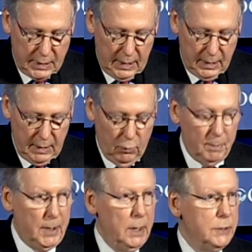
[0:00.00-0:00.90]
and
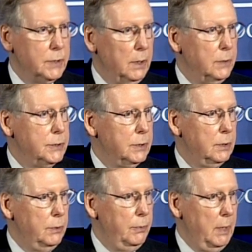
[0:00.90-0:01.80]
saying it will punish
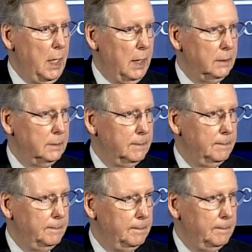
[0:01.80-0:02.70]
those who do not.